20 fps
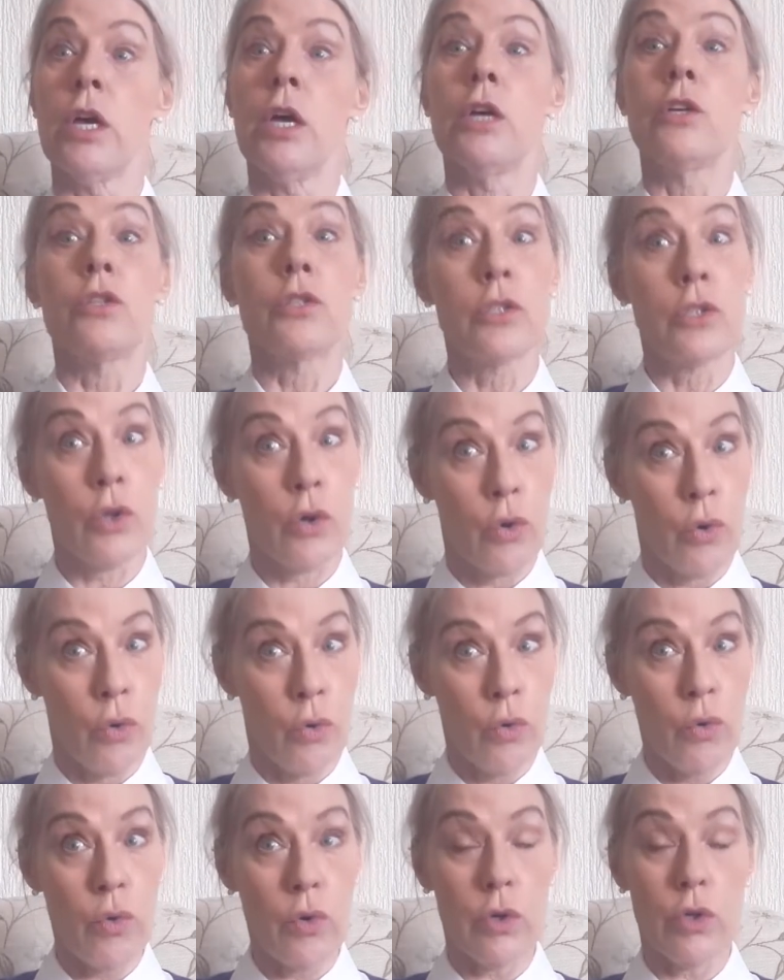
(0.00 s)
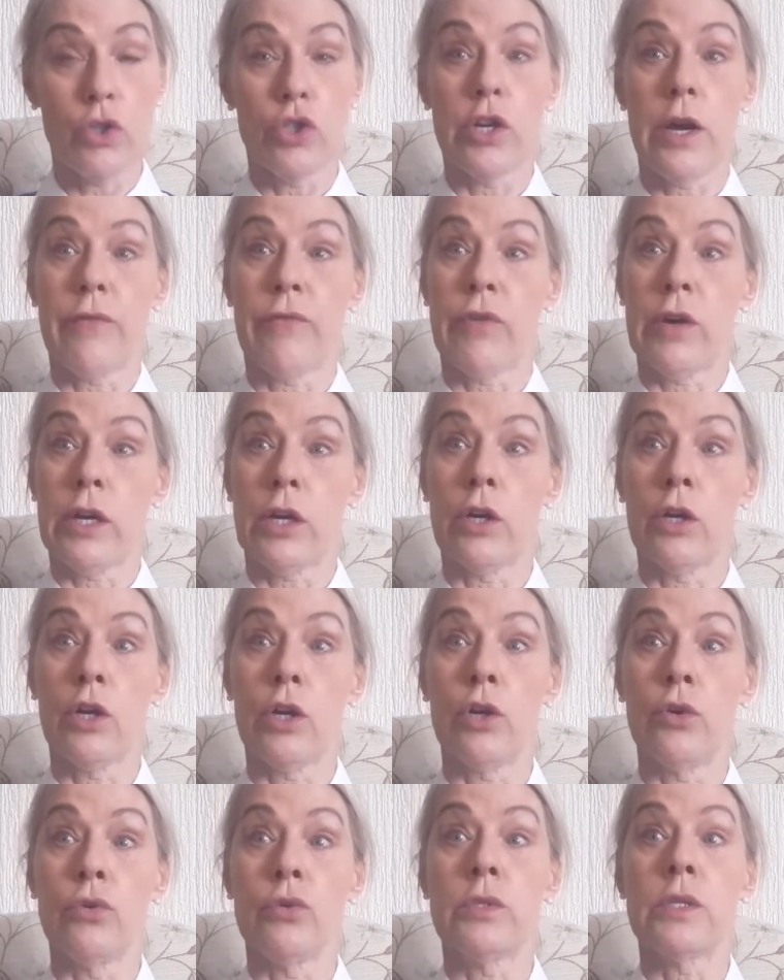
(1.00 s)
So, Geoffrey
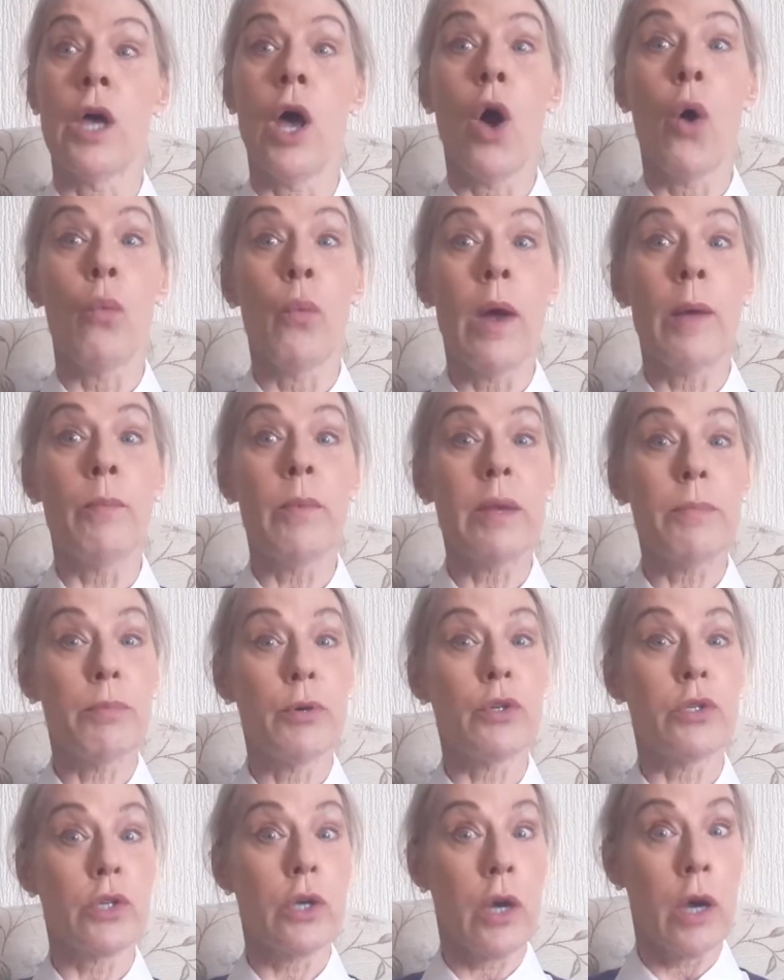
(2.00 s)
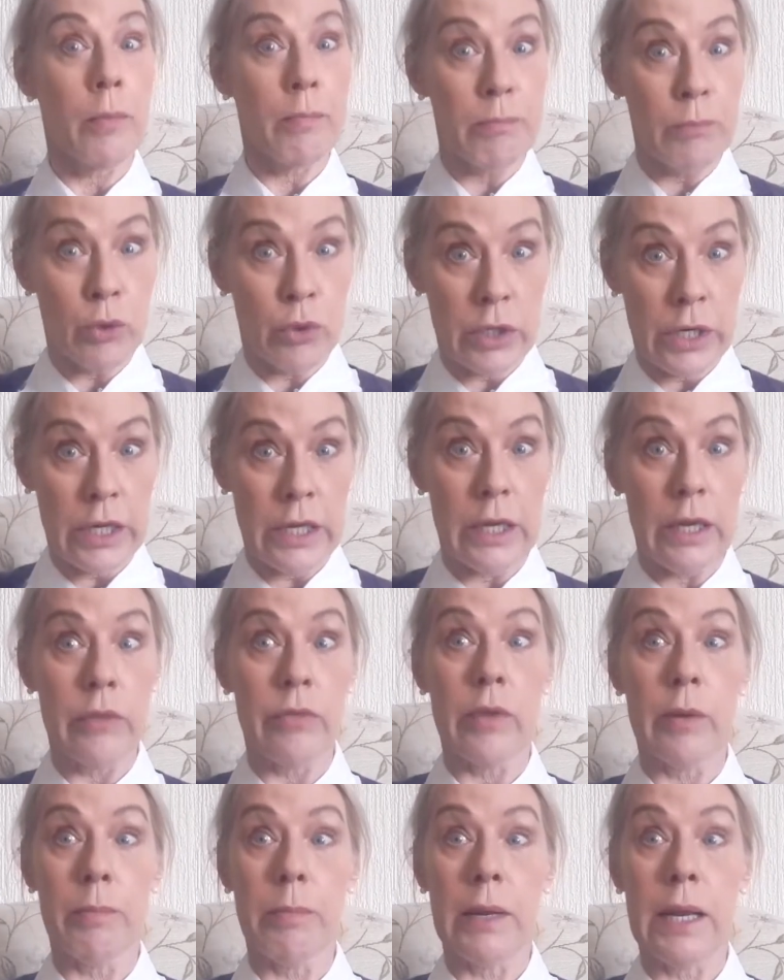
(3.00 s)
concludes, when we put our money in
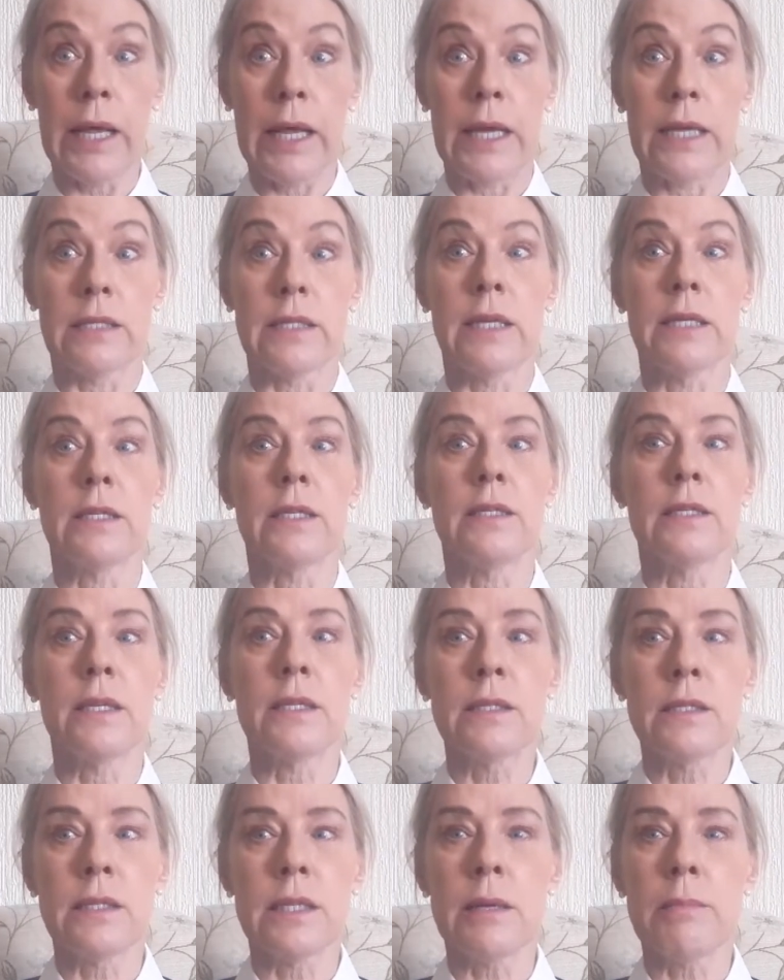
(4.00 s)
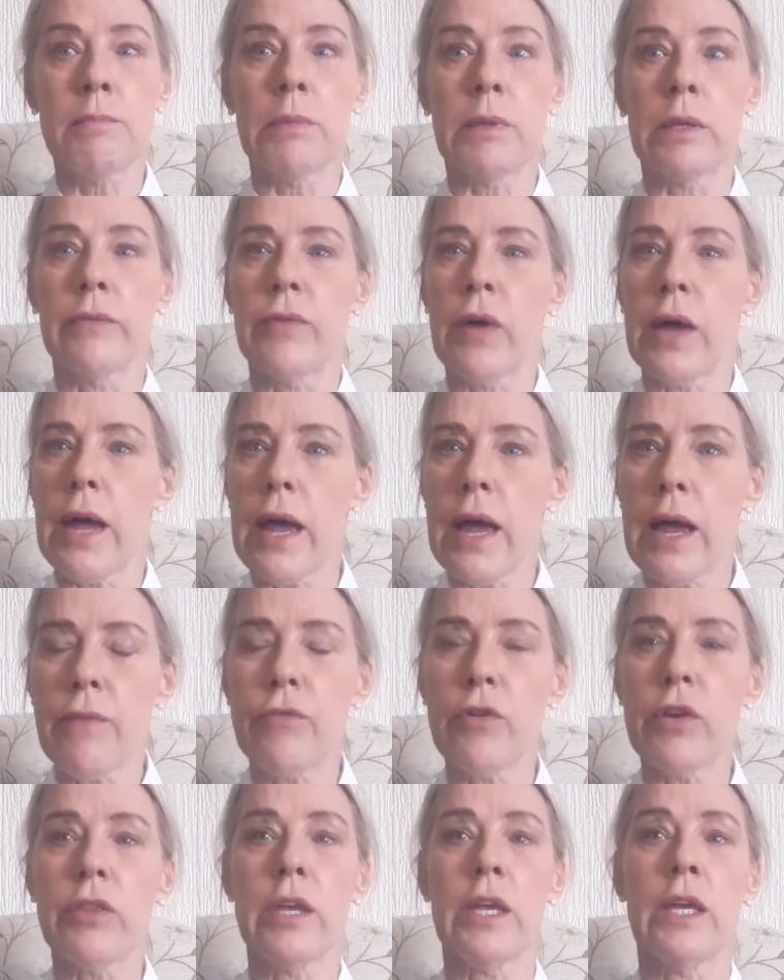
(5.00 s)
the plate, it is a symbol of
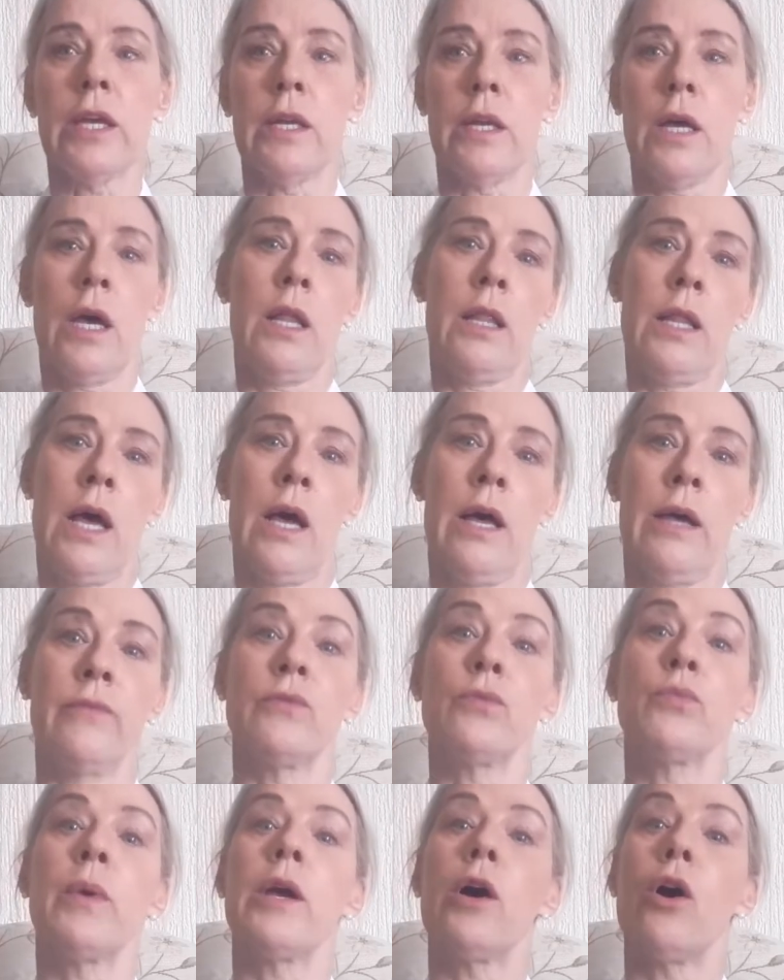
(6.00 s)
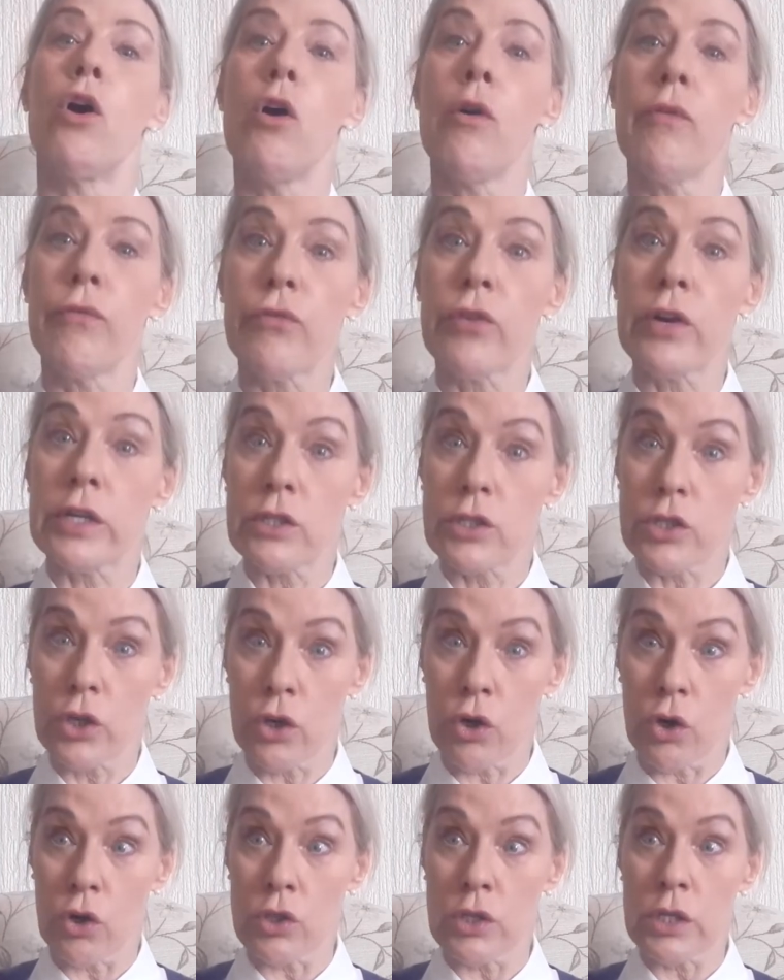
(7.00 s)
everything in our lives we are offering to
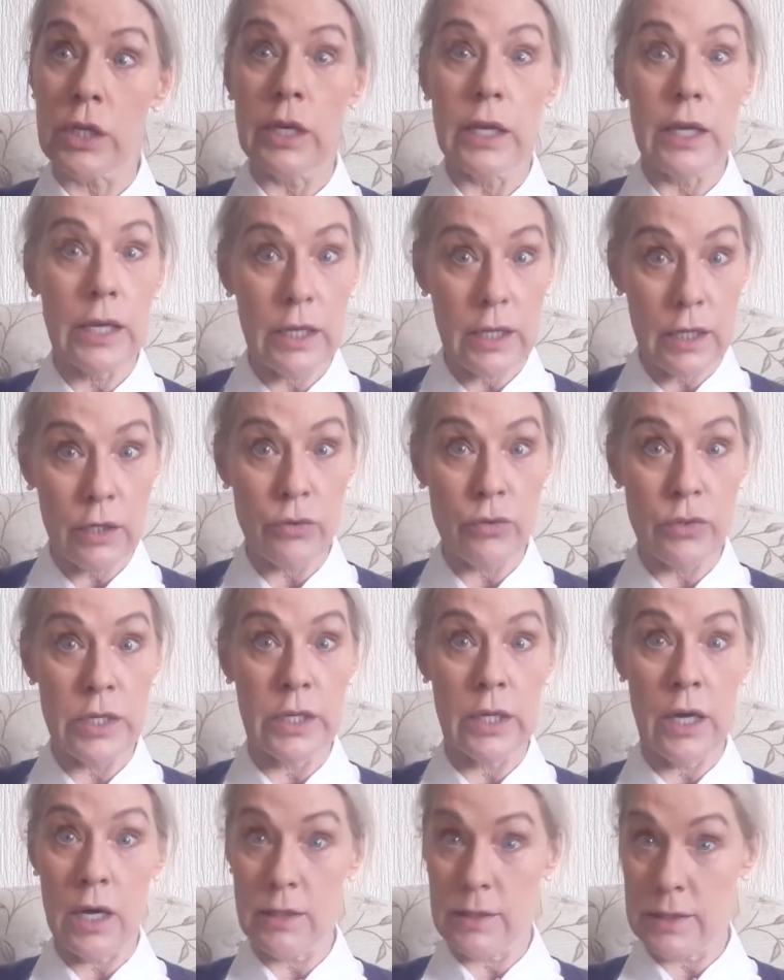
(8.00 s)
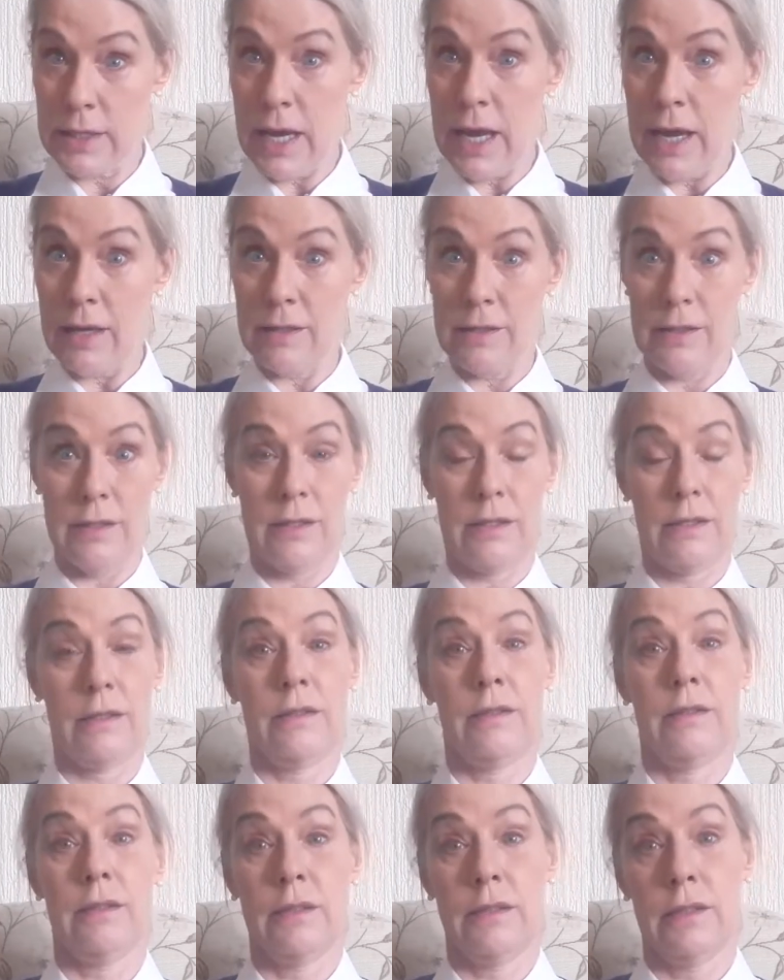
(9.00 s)
God, including our sex.
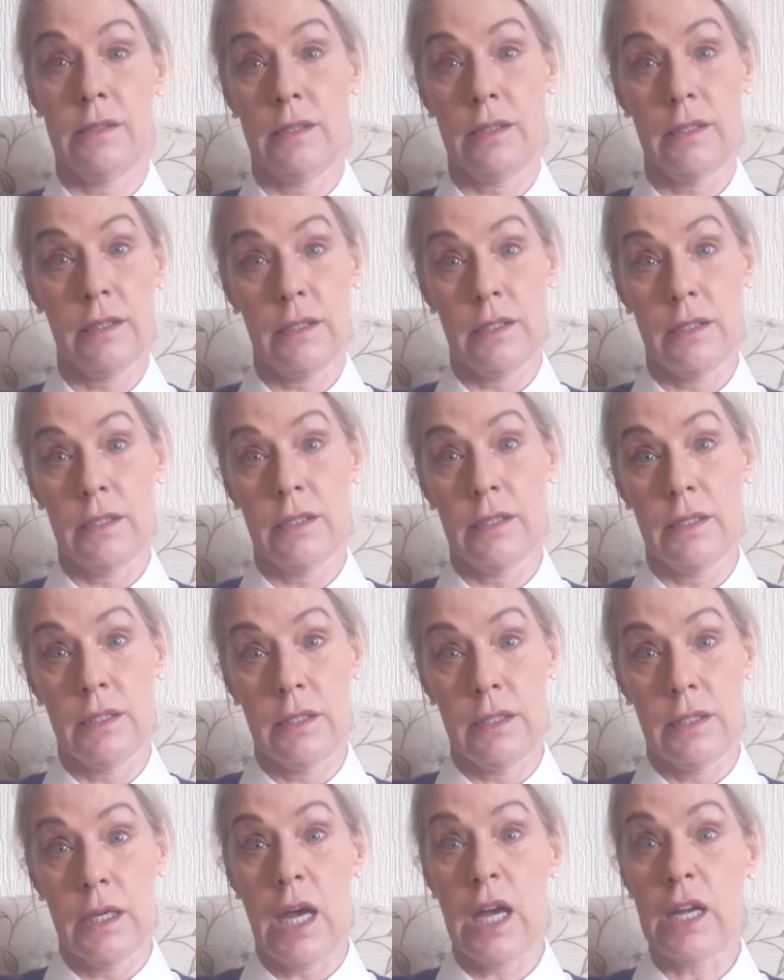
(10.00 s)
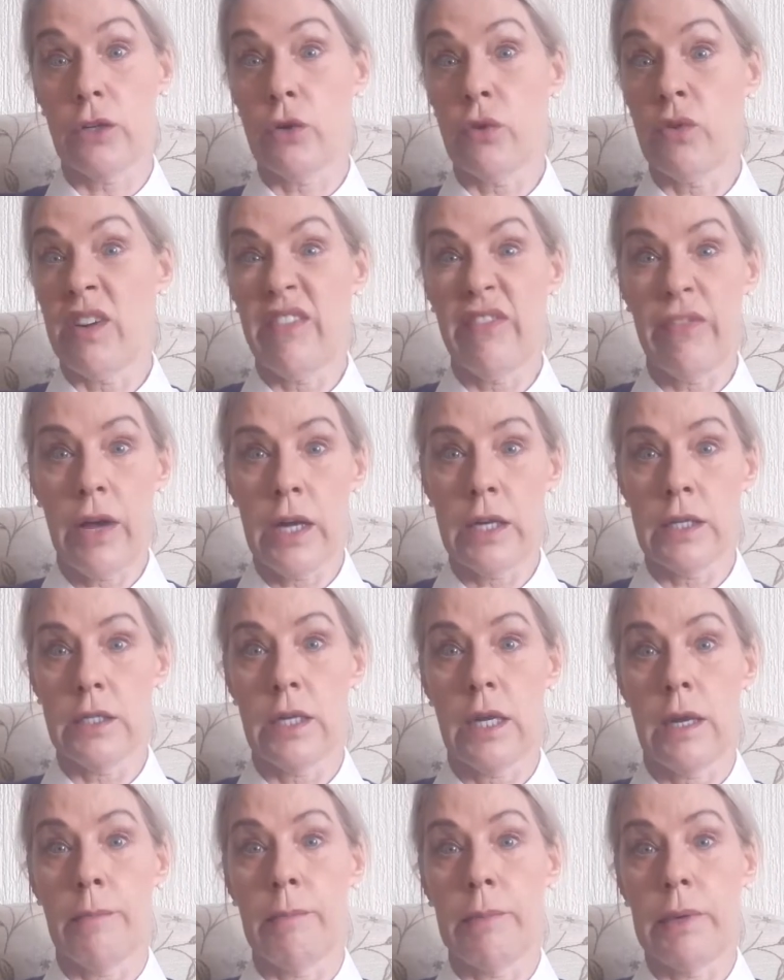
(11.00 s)
I could only find
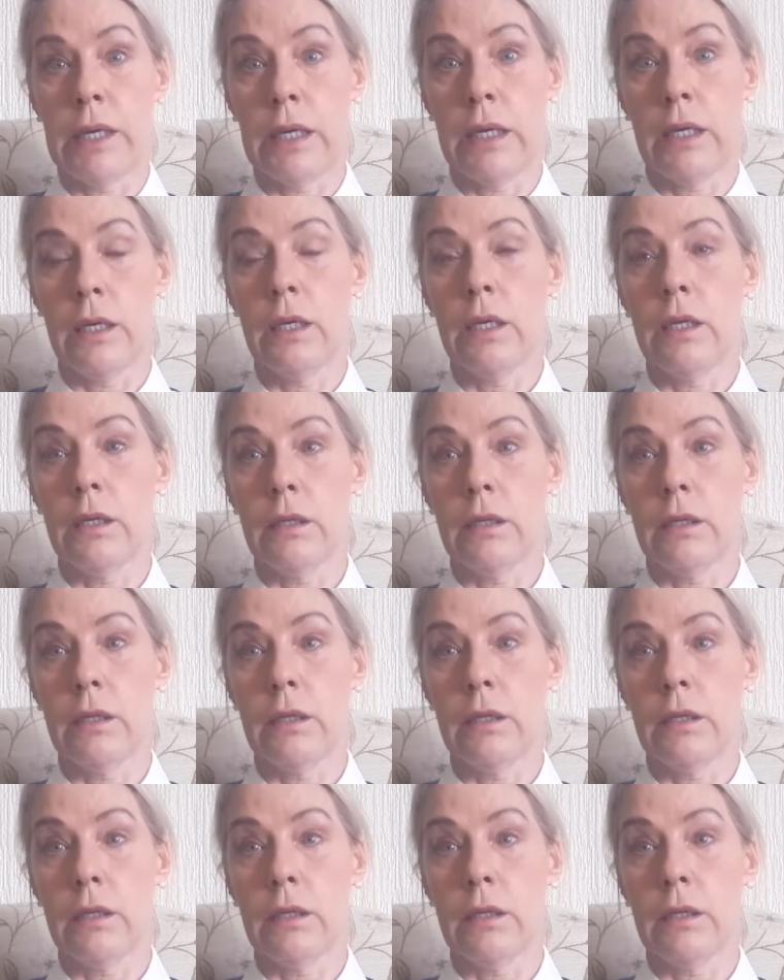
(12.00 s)
10p.